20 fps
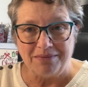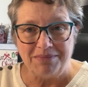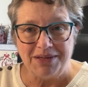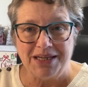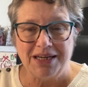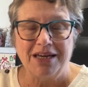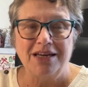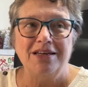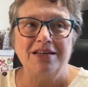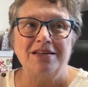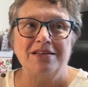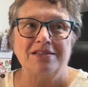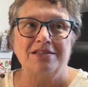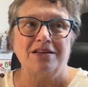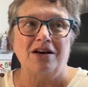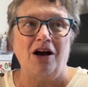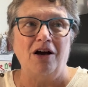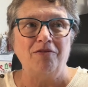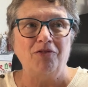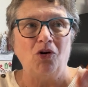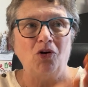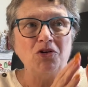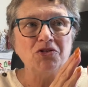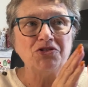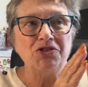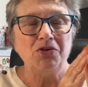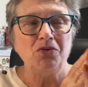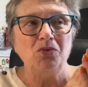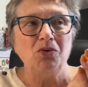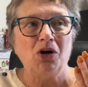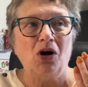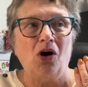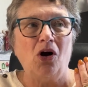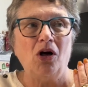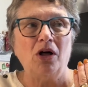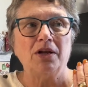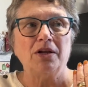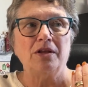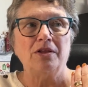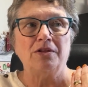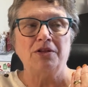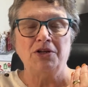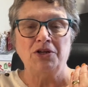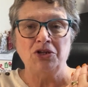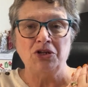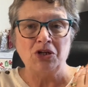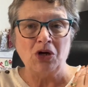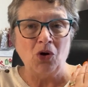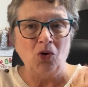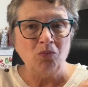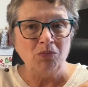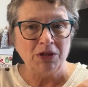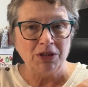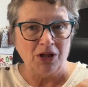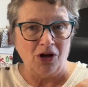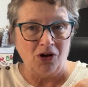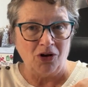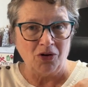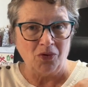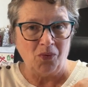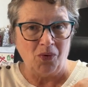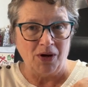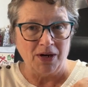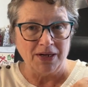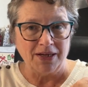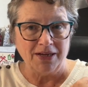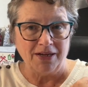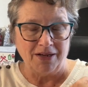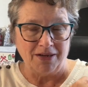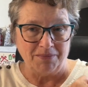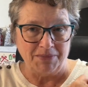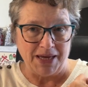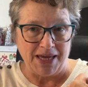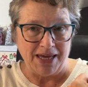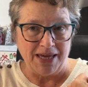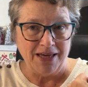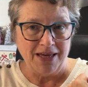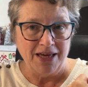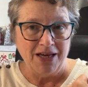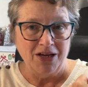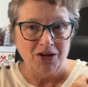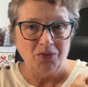because I've also got the Gnome Along one coming,